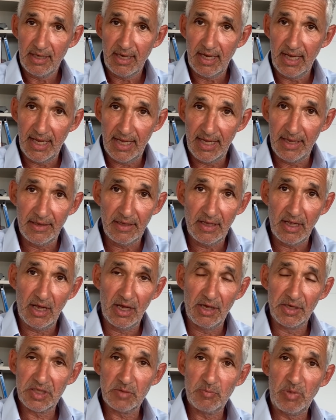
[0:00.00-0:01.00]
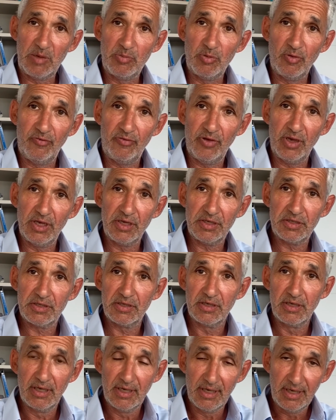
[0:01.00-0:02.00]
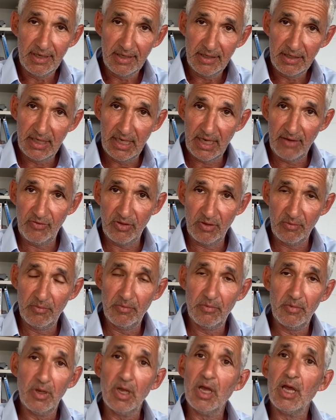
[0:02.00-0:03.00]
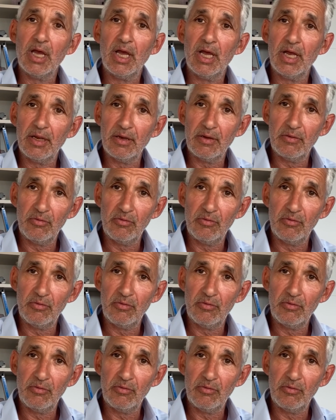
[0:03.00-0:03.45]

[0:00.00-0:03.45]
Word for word: Uh, ask people first. Give them uh,